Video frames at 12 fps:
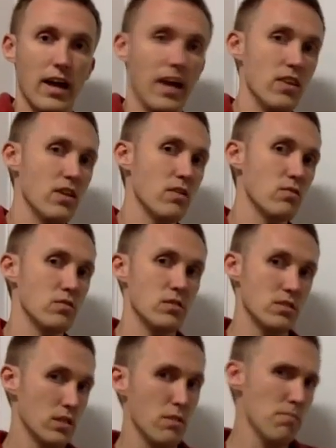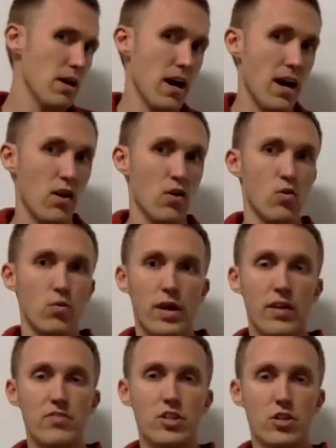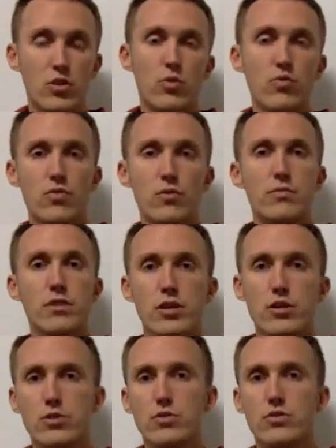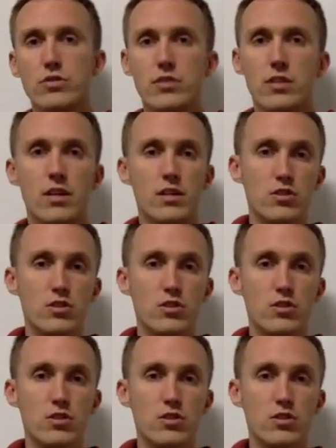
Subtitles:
And then somehow we have to go from those